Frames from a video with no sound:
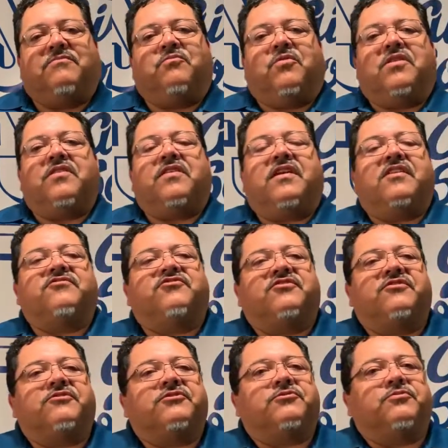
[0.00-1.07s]
one of the
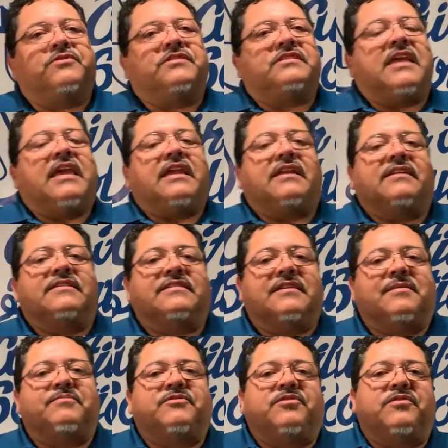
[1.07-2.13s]
engineers was taking us
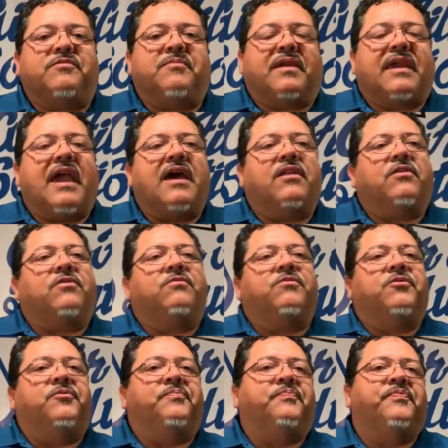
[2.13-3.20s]
up to the mechanical
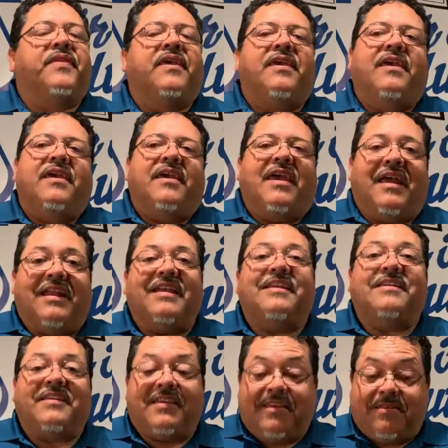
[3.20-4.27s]
room, and
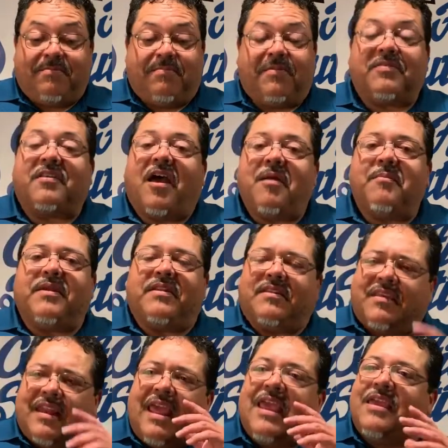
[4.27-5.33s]
he stopped me and
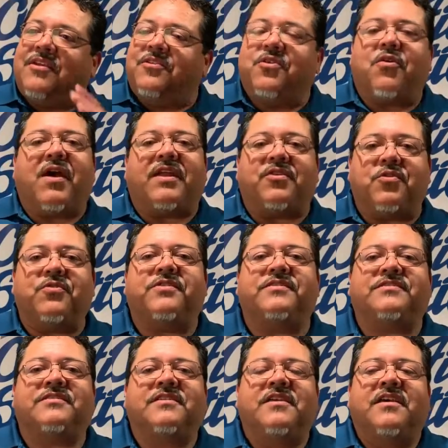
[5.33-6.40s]
he said, "Hey, you know, I
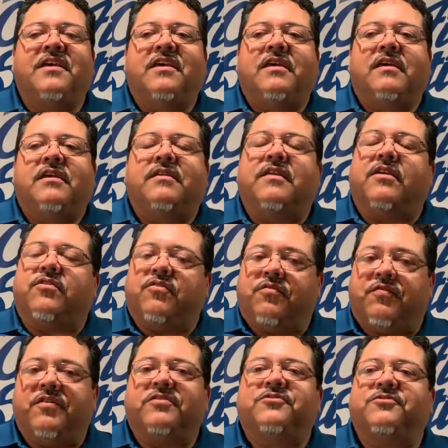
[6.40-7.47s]
noticed that your
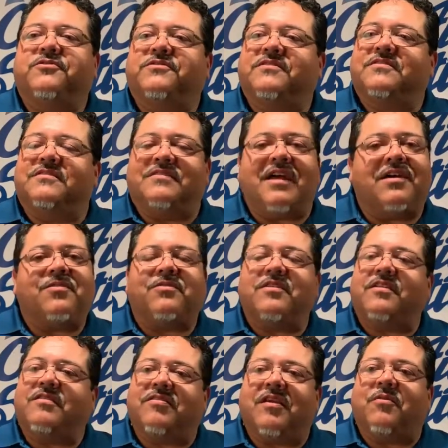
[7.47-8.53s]
filters, not
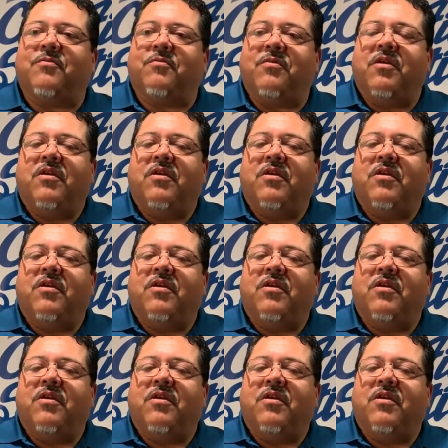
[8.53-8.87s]
only do they